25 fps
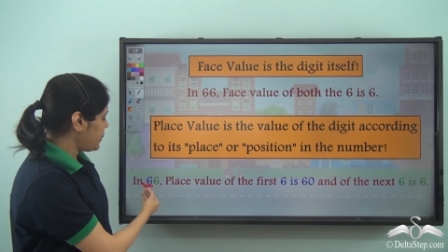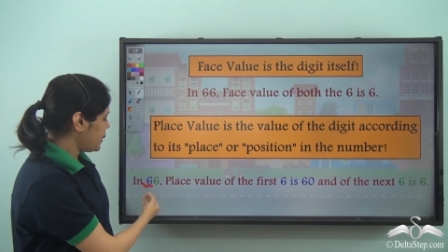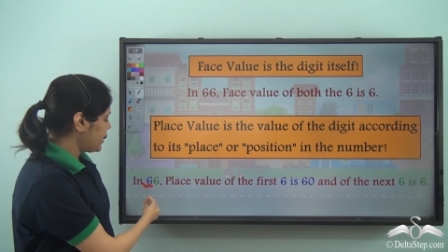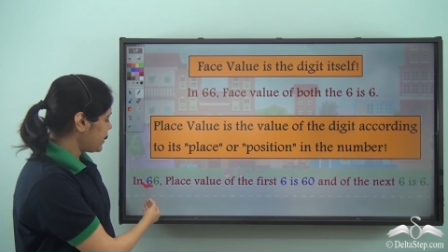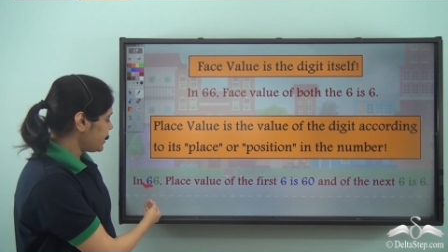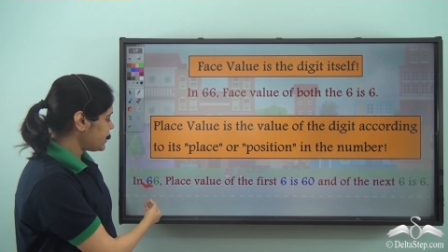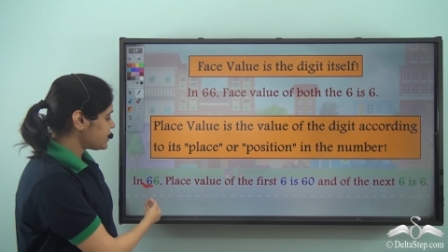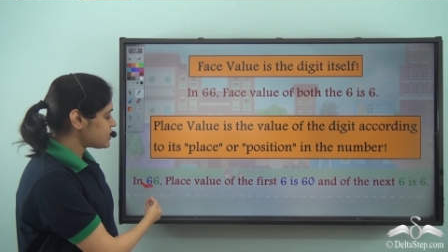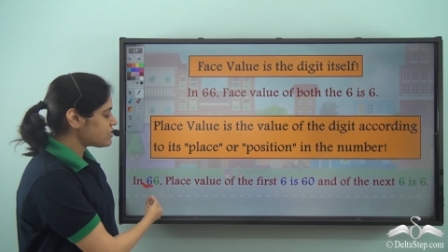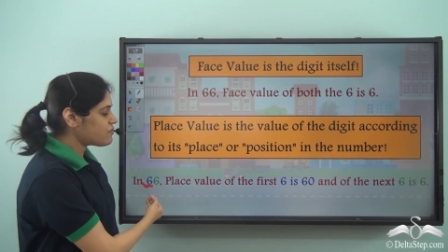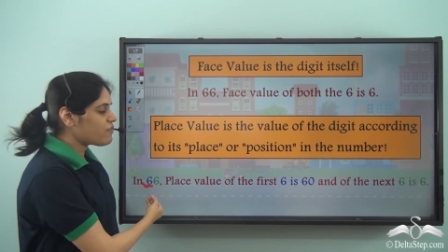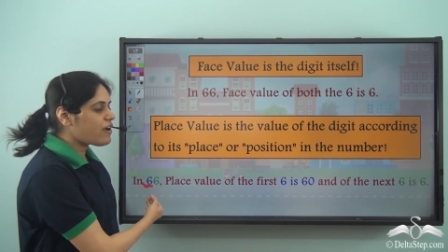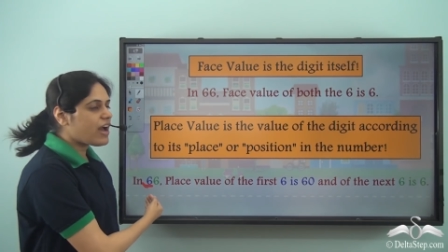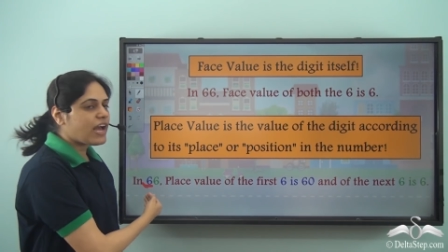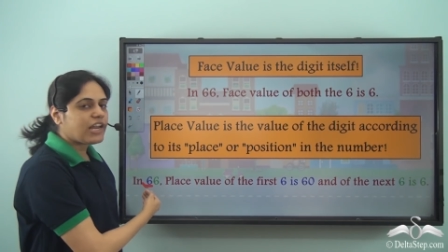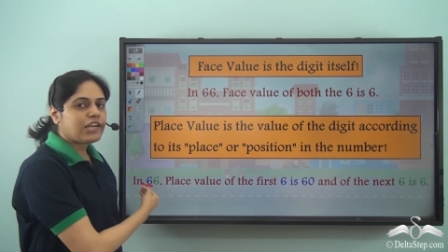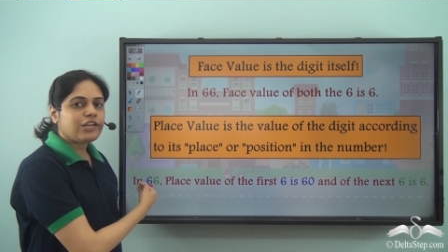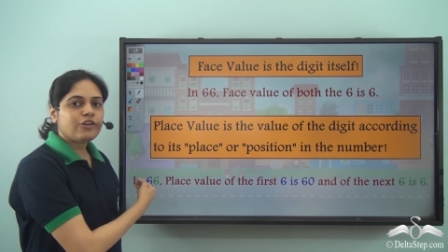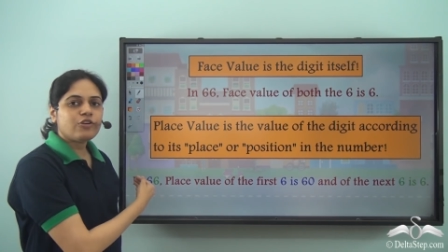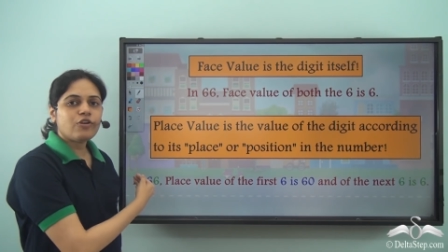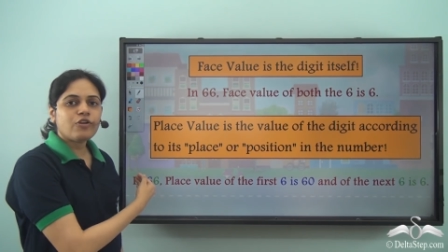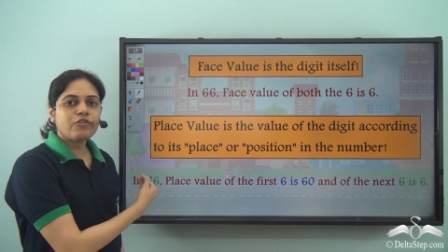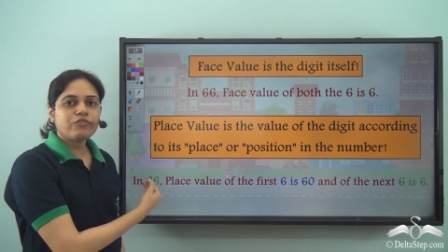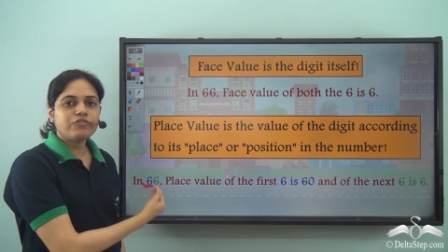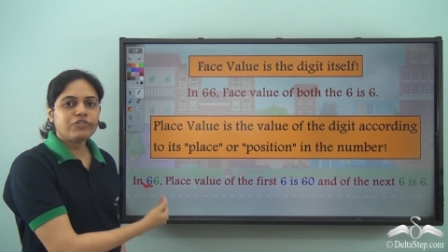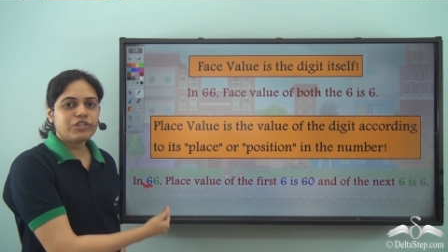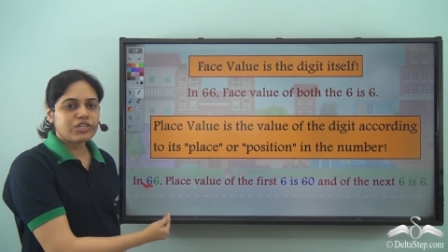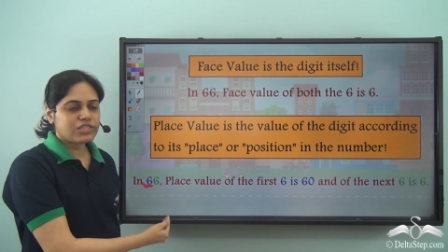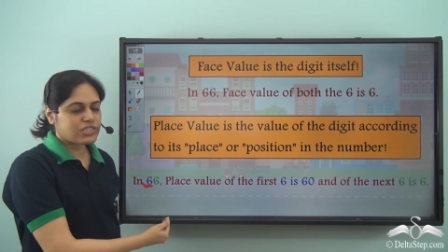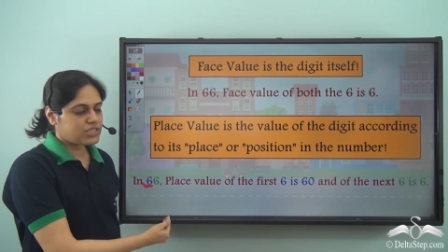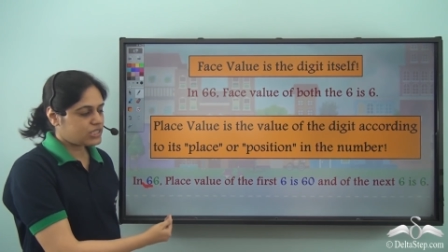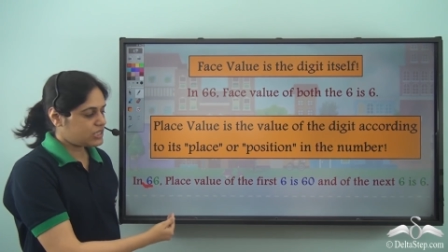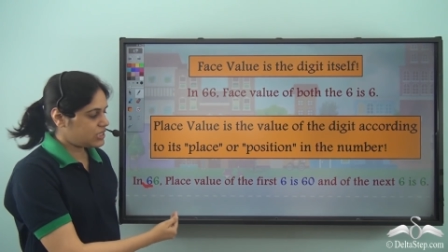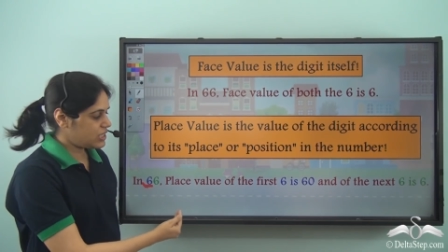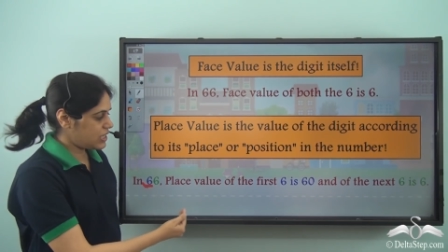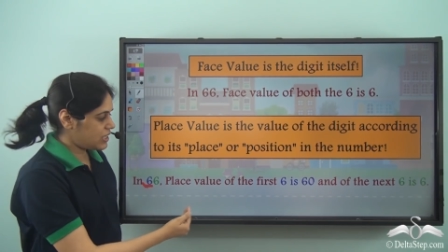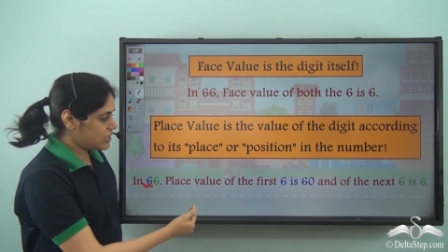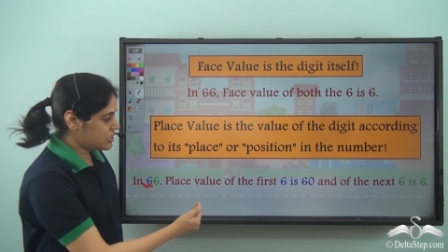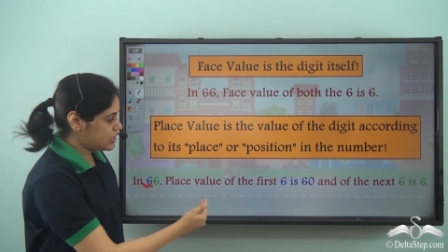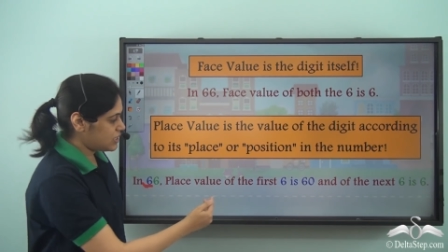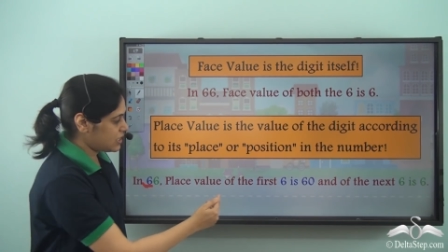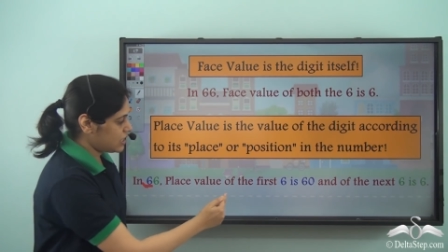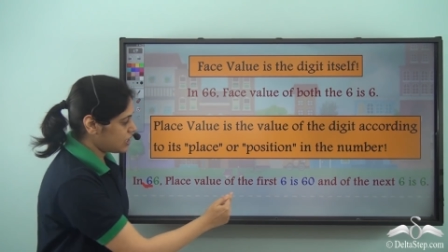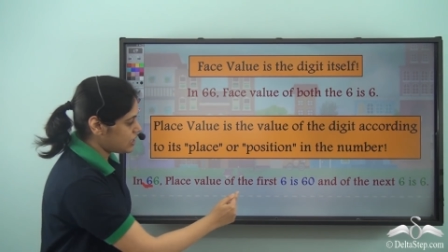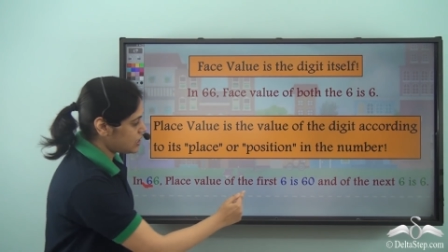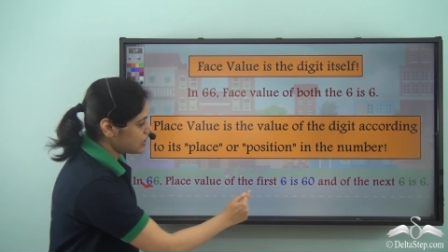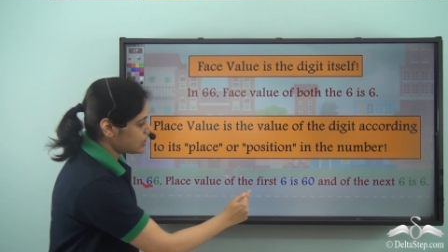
place value of this 6